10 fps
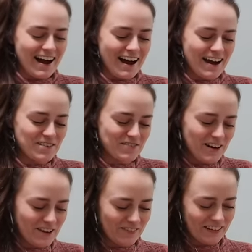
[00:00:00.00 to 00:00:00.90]
I'm
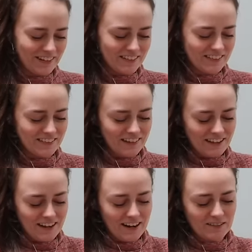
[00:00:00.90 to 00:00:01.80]
nervous.
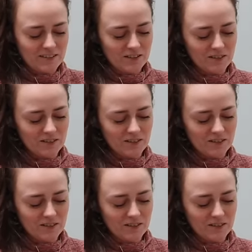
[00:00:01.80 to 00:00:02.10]
I was